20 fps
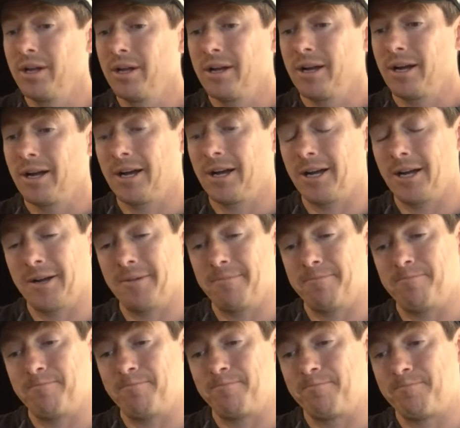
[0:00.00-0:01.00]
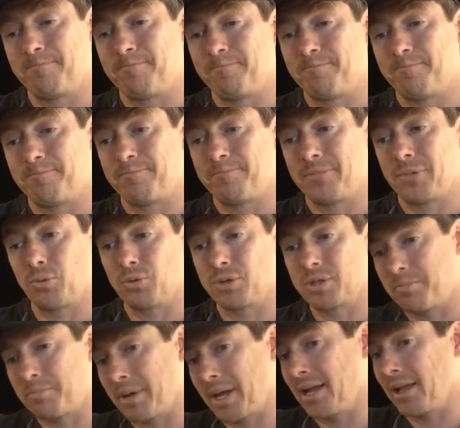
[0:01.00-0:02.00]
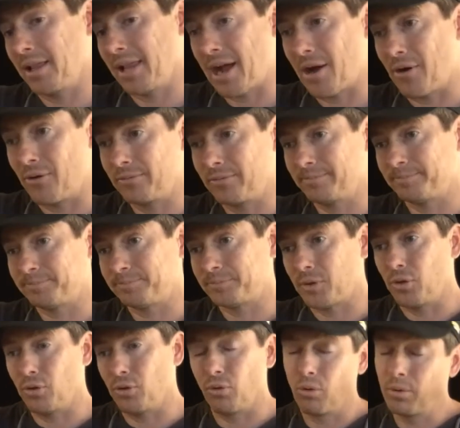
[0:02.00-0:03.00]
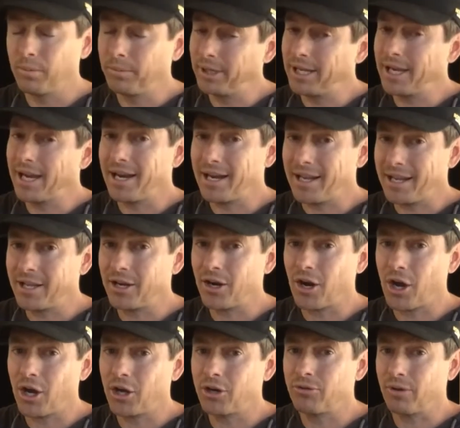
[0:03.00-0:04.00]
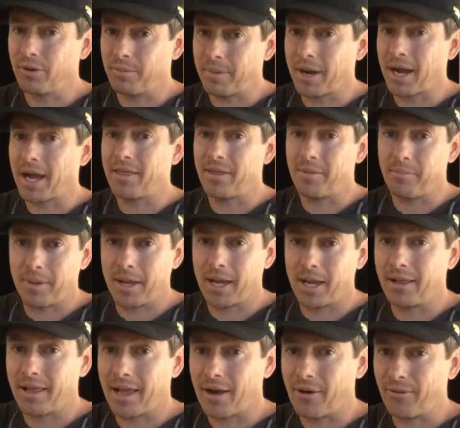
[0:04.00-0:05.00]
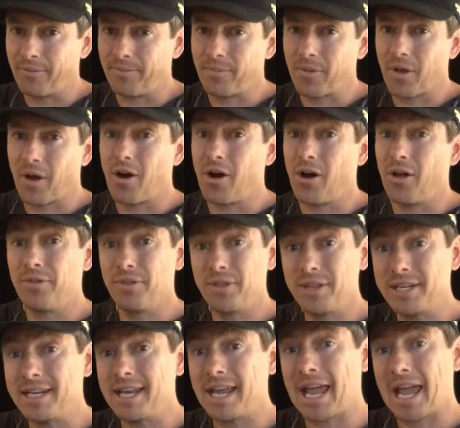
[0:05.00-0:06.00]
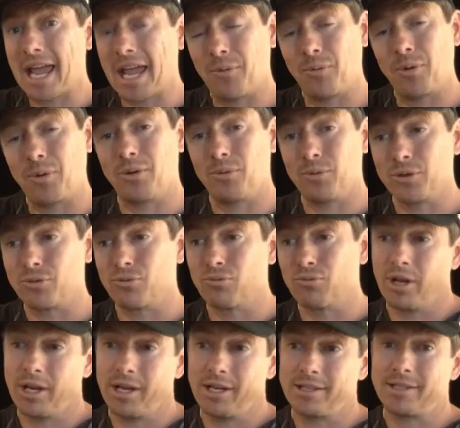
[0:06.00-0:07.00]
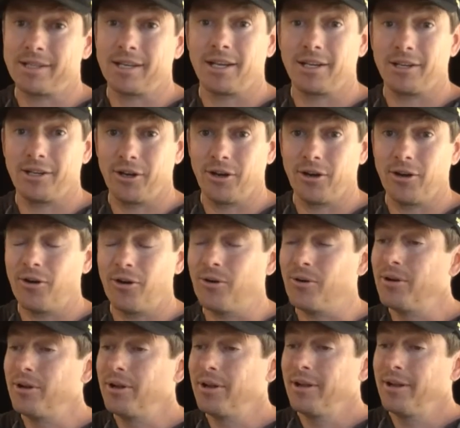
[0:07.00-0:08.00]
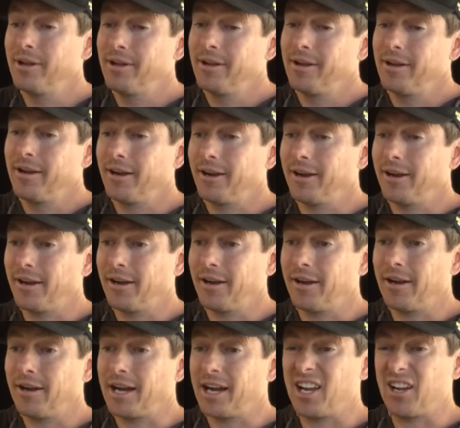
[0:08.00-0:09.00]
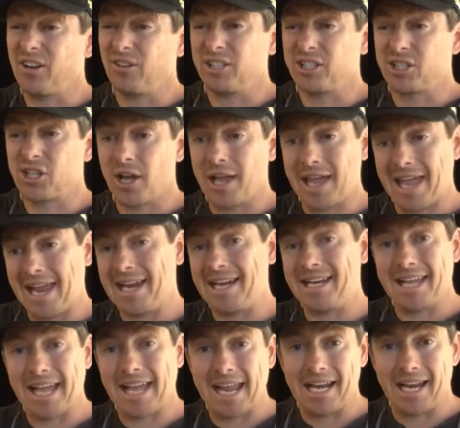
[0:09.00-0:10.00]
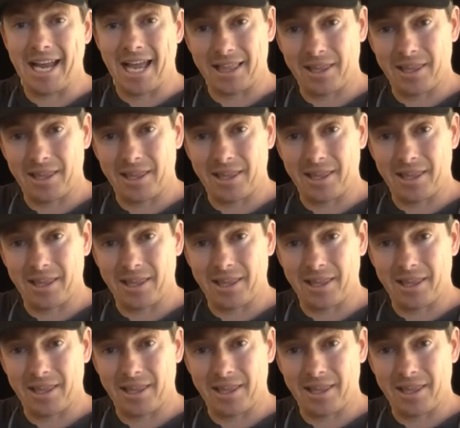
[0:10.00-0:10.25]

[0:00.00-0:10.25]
there was a bailout. Normally I'd hit 100 by the bailout. On the day when it was ready, set, go, I only saw 88 at the